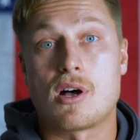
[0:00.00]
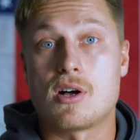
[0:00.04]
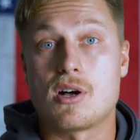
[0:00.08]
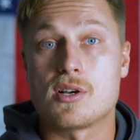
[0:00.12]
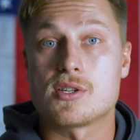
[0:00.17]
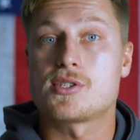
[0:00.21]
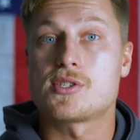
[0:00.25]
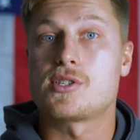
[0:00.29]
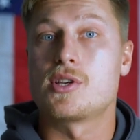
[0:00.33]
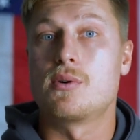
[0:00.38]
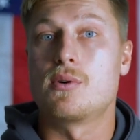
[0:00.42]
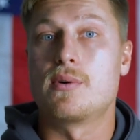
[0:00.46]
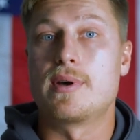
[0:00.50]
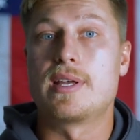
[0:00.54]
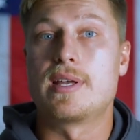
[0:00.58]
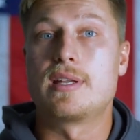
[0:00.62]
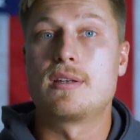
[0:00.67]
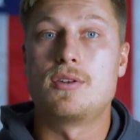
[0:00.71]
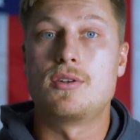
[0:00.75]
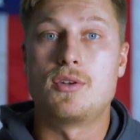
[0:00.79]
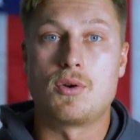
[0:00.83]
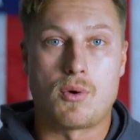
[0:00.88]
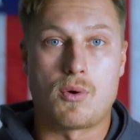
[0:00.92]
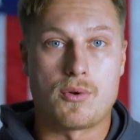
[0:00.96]
also
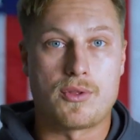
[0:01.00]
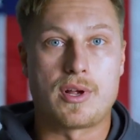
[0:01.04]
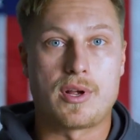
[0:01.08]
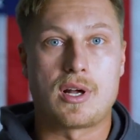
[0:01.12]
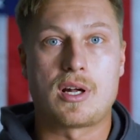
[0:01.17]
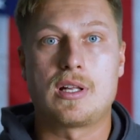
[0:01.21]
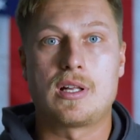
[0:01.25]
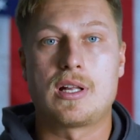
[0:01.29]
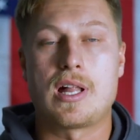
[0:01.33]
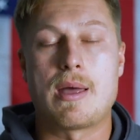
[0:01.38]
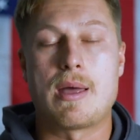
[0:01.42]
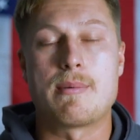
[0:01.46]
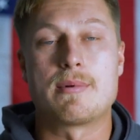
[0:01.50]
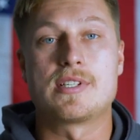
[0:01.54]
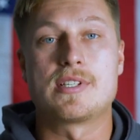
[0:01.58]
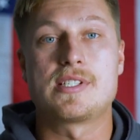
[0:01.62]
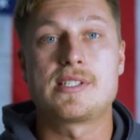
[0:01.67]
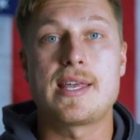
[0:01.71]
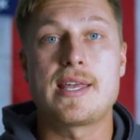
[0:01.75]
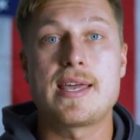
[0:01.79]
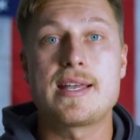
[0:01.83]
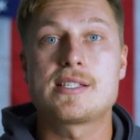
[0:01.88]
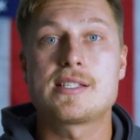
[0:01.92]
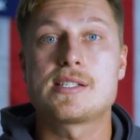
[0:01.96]
in northern climate
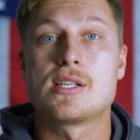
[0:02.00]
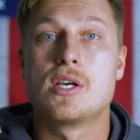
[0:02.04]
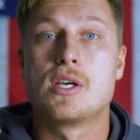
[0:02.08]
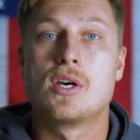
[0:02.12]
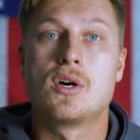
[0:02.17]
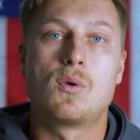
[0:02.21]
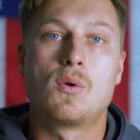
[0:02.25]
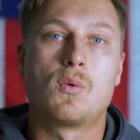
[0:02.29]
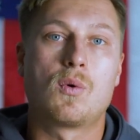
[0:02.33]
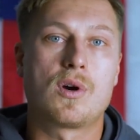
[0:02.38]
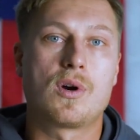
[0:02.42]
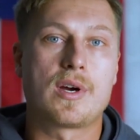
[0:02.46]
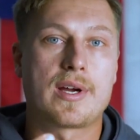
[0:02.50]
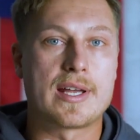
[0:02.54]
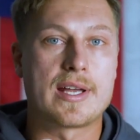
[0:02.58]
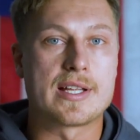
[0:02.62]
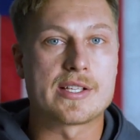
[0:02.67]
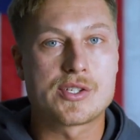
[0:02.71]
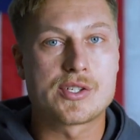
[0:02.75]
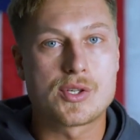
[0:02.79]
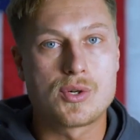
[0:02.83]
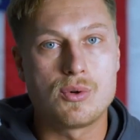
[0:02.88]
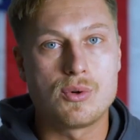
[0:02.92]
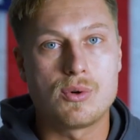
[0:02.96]
states where it
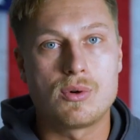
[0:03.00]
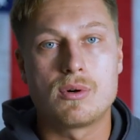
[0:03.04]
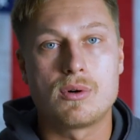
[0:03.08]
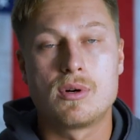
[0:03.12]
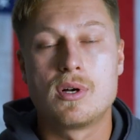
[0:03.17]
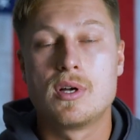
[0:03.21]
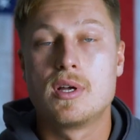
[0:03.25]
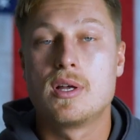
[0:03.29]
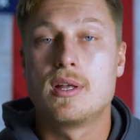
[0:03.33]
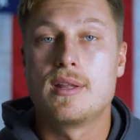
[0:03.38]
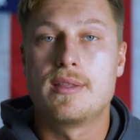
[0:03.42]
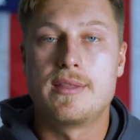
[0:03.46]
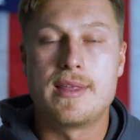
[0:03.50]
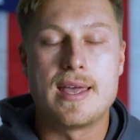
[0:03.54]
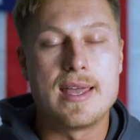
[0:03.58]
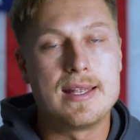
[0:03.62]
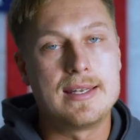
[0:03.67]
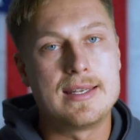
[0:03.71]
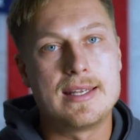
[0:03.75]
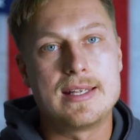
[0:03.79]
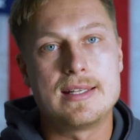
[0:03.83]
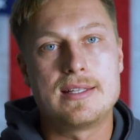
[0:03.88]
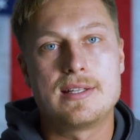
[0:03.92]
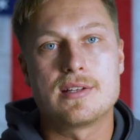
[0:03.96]
gets cool,
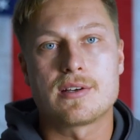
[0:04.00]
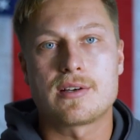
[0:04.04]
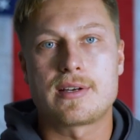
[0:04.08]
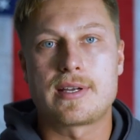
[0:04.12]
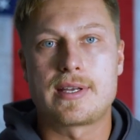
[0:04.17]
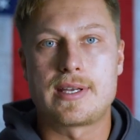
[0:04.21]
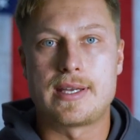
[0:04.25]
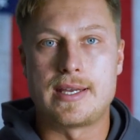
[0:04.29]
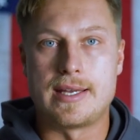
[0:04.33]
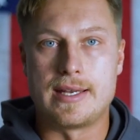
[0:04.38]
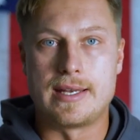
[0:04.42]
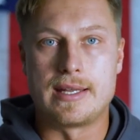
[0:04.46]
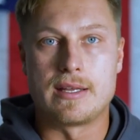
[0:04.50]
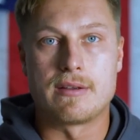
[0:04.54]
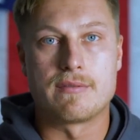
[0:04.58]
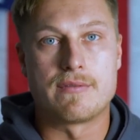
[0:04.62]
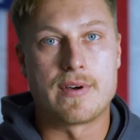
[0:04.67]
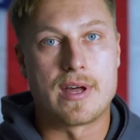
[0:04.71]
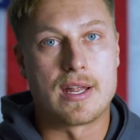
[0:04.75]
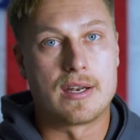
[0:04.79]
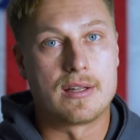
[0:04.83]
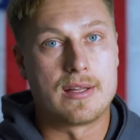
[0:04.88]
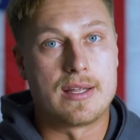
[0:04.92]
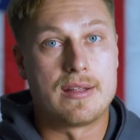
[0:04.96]
they need their
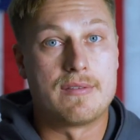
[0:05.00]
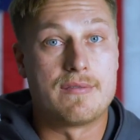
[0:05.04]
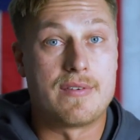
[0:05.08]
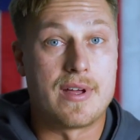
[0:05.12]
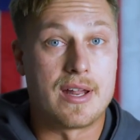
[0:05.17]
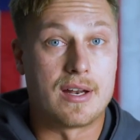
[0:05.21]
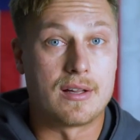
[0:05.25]
heating and